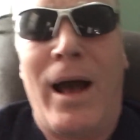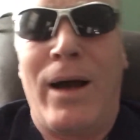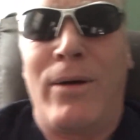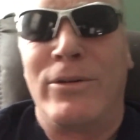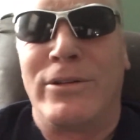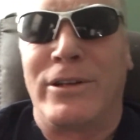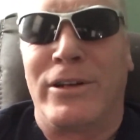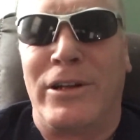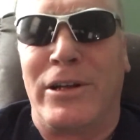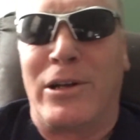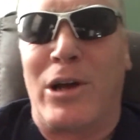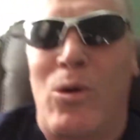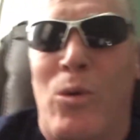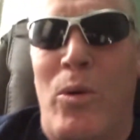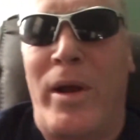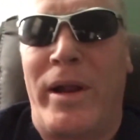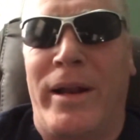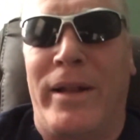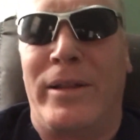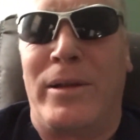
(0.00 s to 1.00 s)
I was gonna
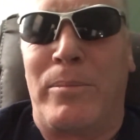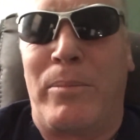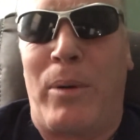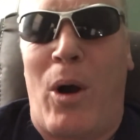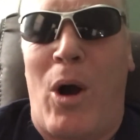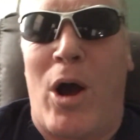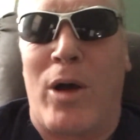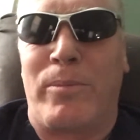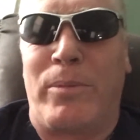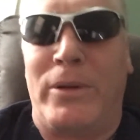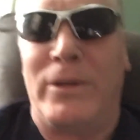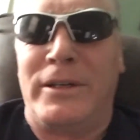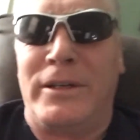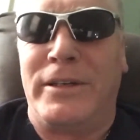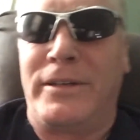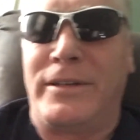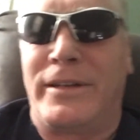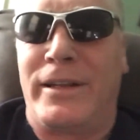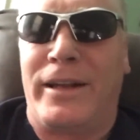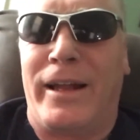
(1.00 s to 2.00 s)
go in at the park
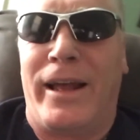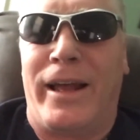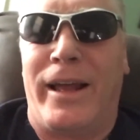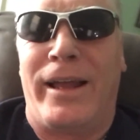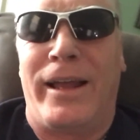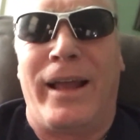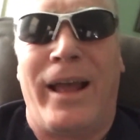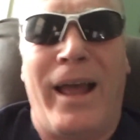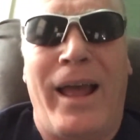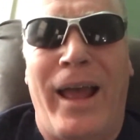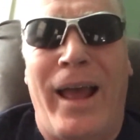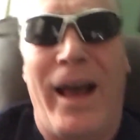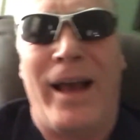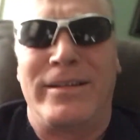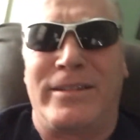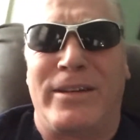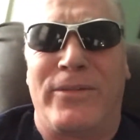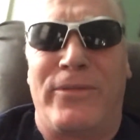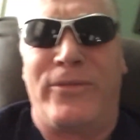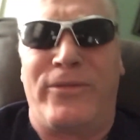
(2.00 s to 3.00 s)
police today. I
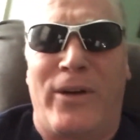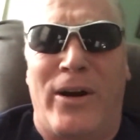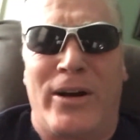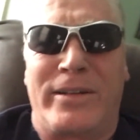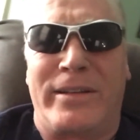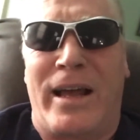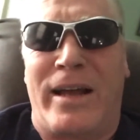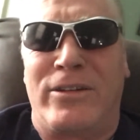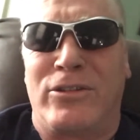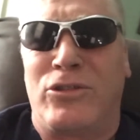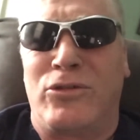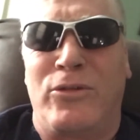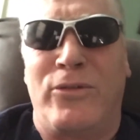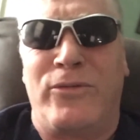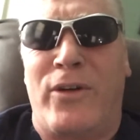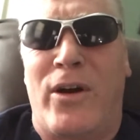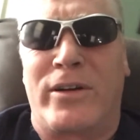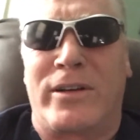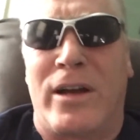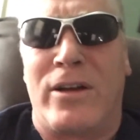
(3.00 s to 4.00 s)
said, "Fuck that! It's too
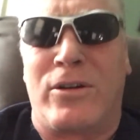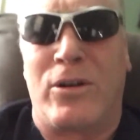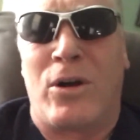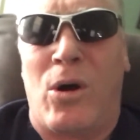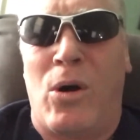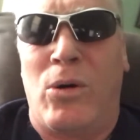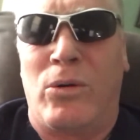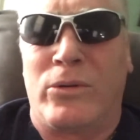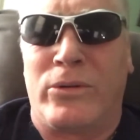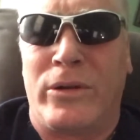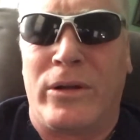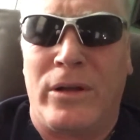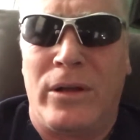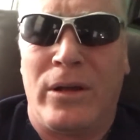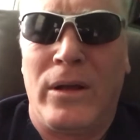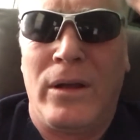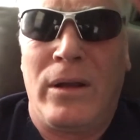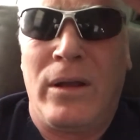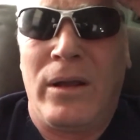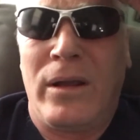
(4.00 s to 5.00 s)
fucking cold."
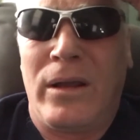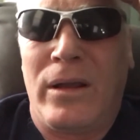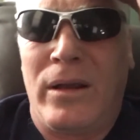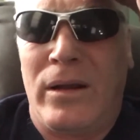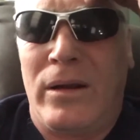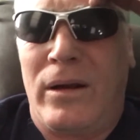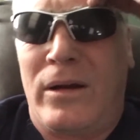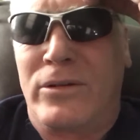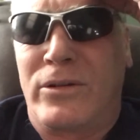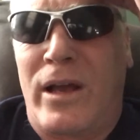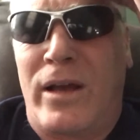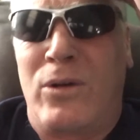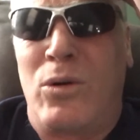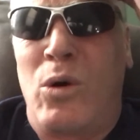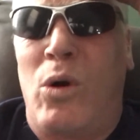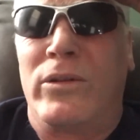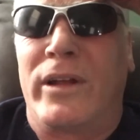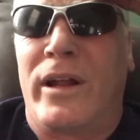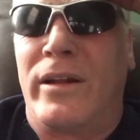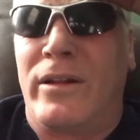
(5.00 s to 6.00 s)
You know, so I
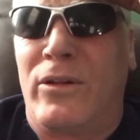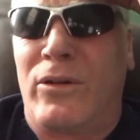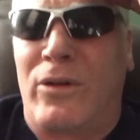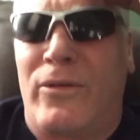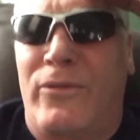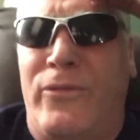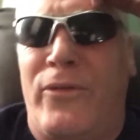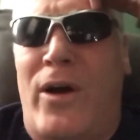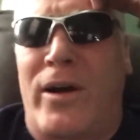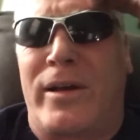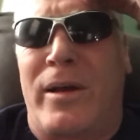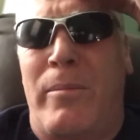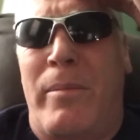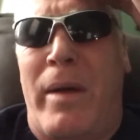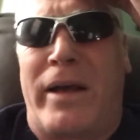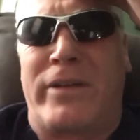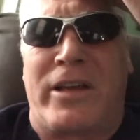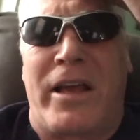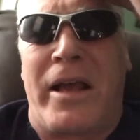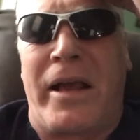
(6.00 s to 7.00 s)
called in a little fucking
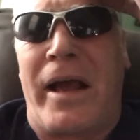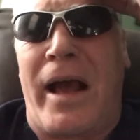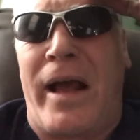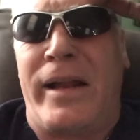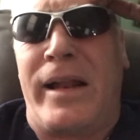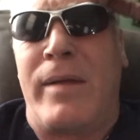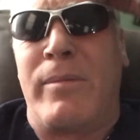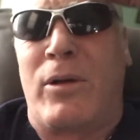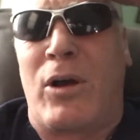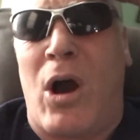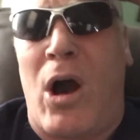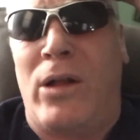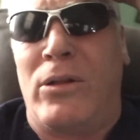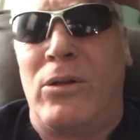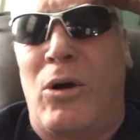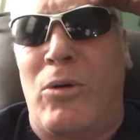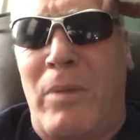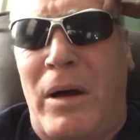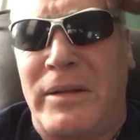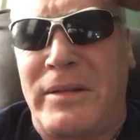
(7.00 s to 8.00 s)
Mexican guy named
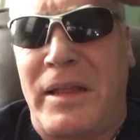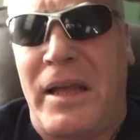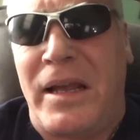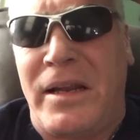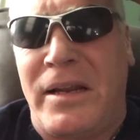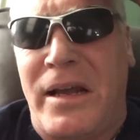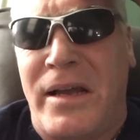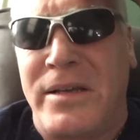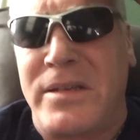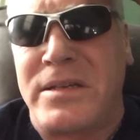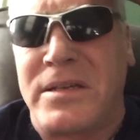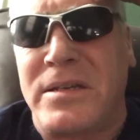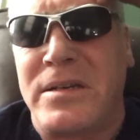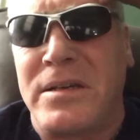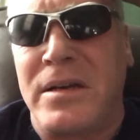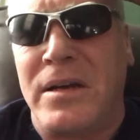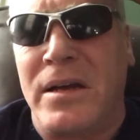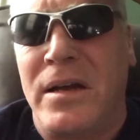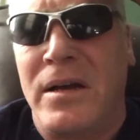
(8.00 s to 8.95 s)
Carlo Martinez.